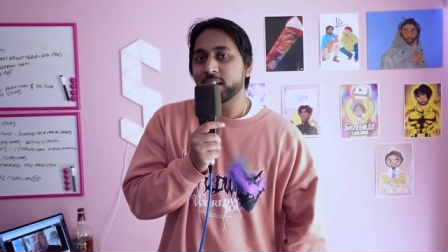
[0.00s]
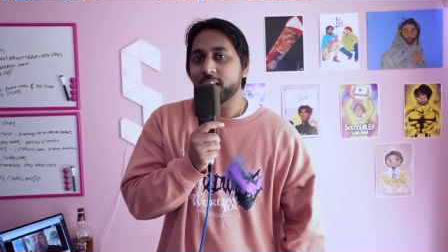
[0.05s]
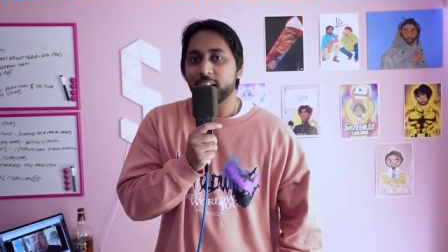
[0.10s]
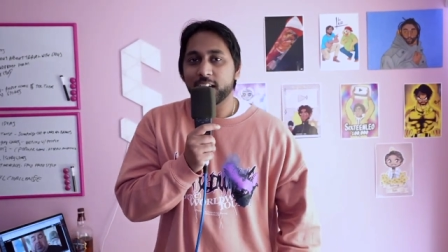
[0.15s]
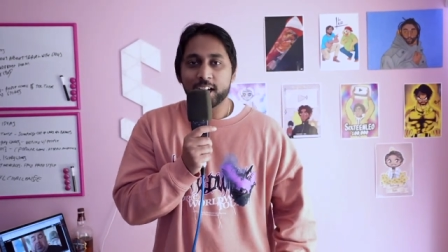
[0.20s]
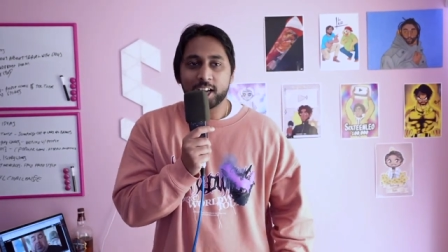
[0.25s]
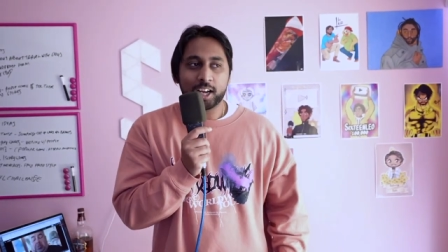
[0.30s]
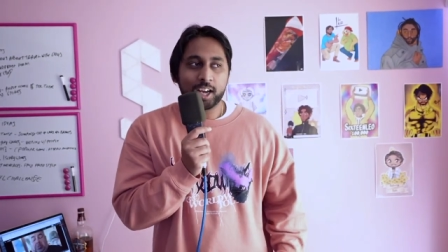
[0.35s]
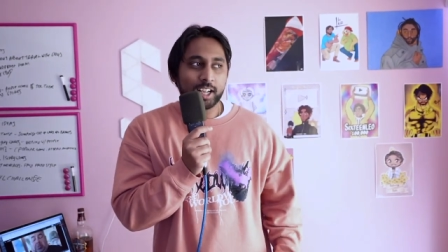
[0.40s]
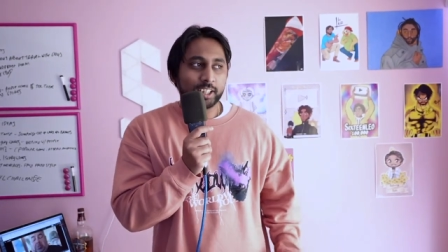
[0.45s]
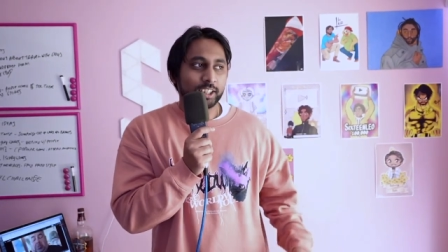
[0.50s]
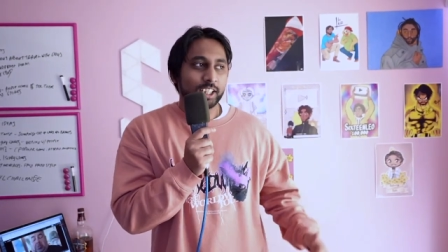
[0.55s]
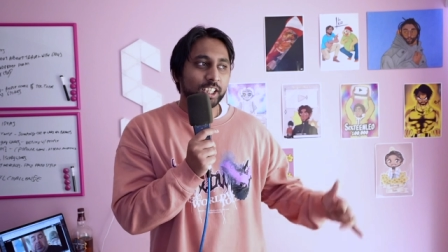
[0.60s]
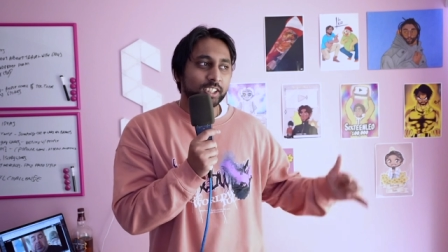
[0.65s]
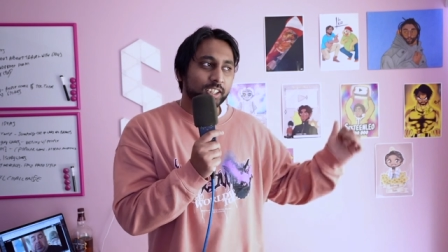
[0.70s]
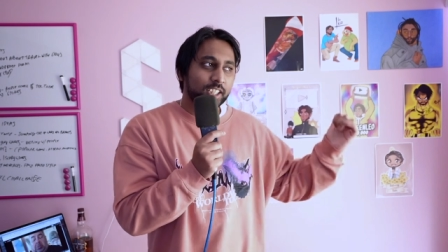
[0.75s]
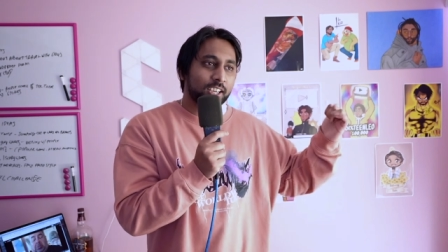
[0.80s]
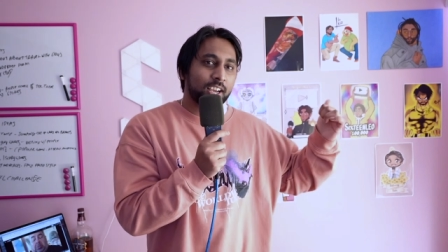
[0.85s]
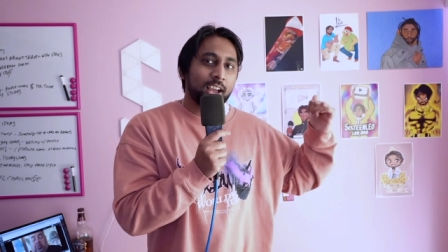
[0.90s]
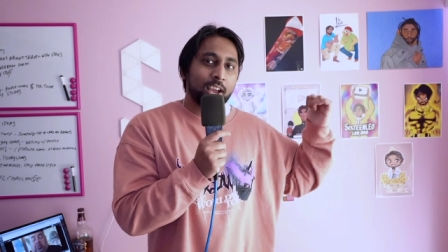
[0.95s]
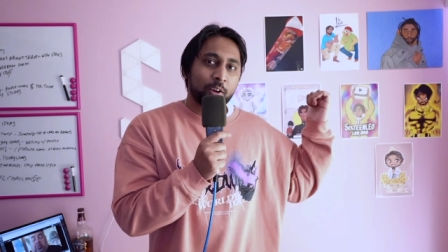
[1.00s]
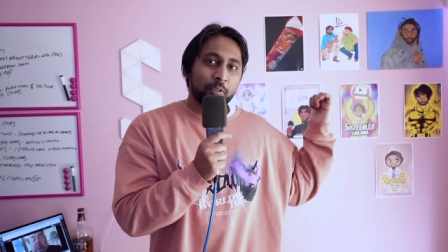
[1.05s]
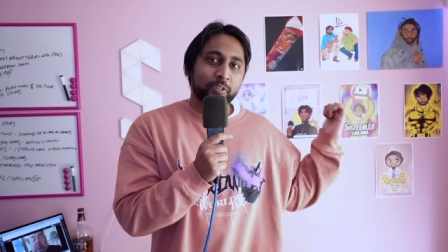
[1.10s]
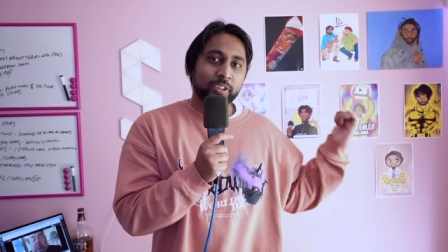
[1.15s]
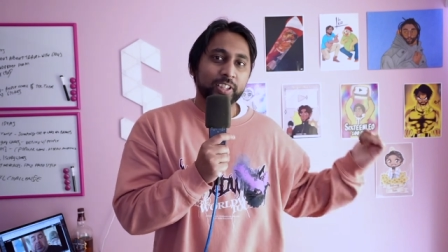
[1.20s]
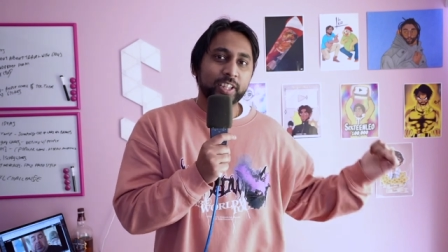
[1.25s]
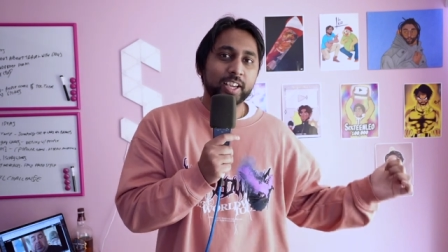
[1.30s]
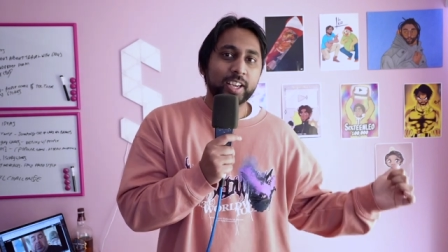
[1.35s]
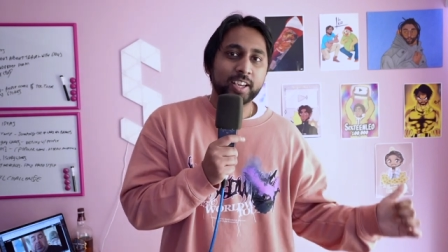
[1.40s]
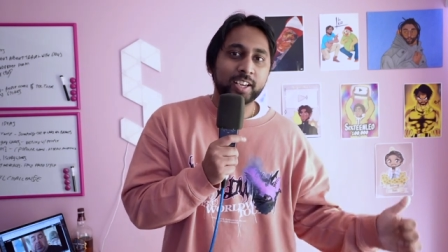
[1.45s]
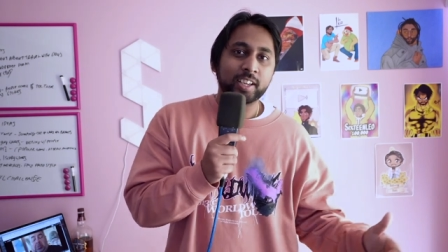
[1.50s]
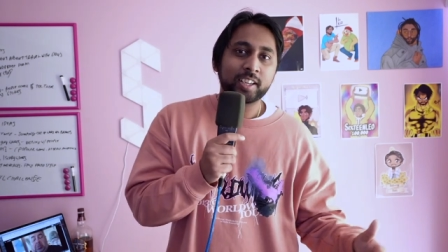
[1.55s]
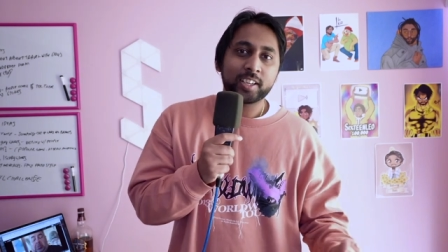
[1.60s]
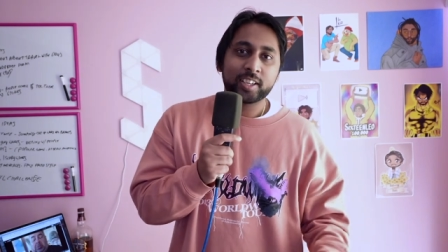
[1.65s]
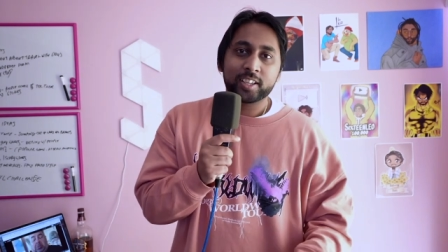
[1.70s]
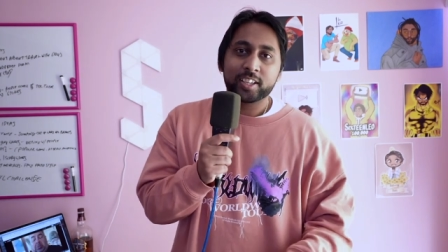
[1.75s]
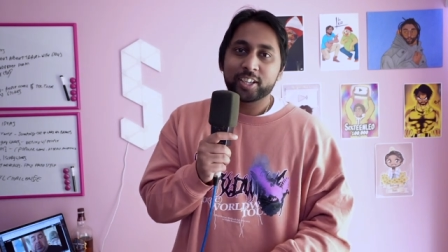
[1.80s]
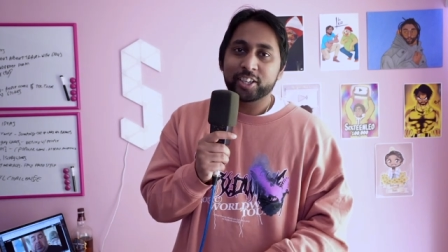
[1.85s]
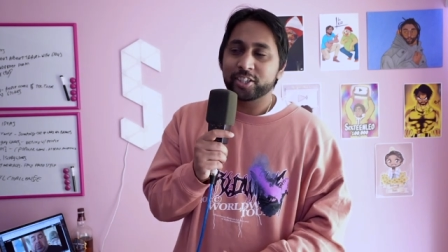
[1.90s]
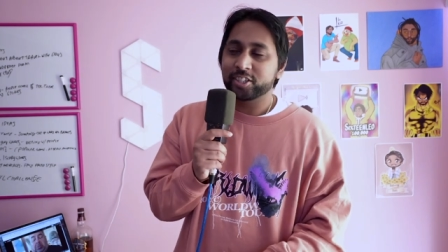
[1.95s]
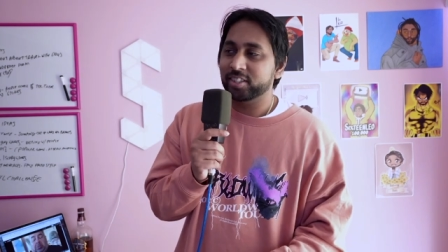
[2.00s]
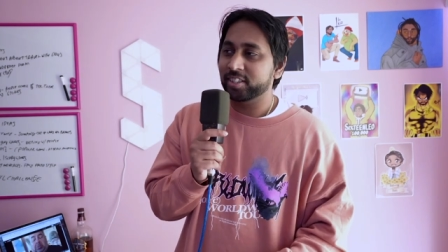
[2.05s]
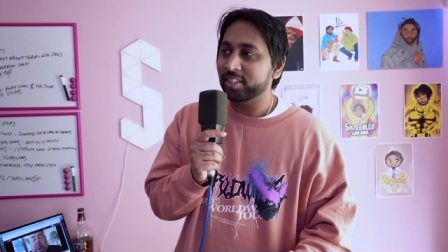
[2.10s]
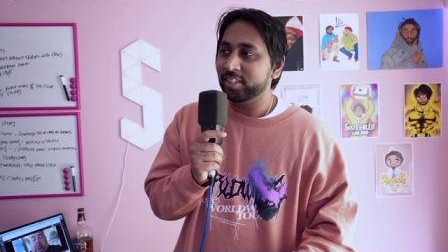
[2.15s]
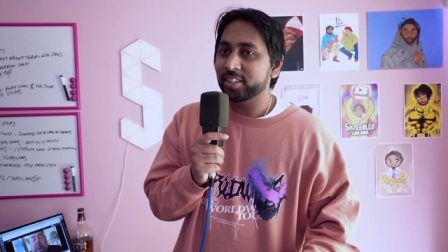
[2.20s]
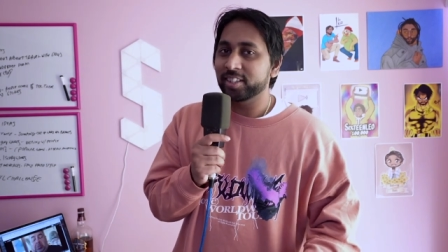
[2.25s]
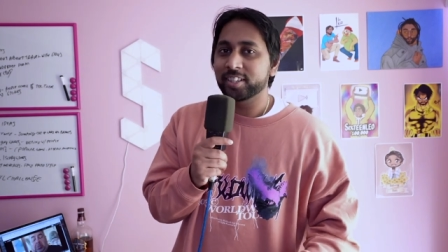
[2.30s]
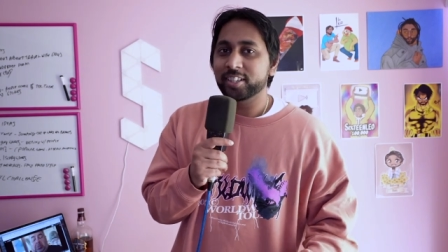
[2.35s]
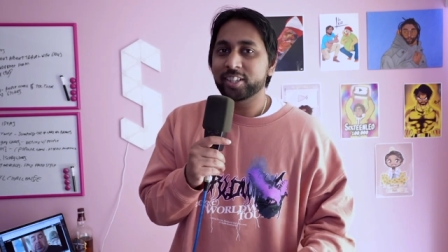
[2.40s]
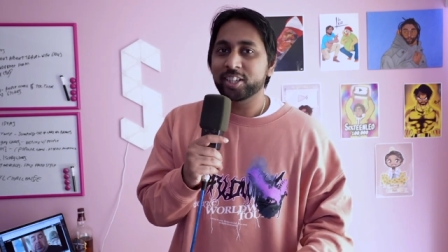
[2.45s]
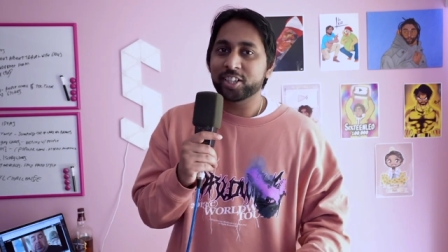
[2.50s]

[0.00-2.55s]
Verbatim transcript: Uh, I think the guy over there is uh,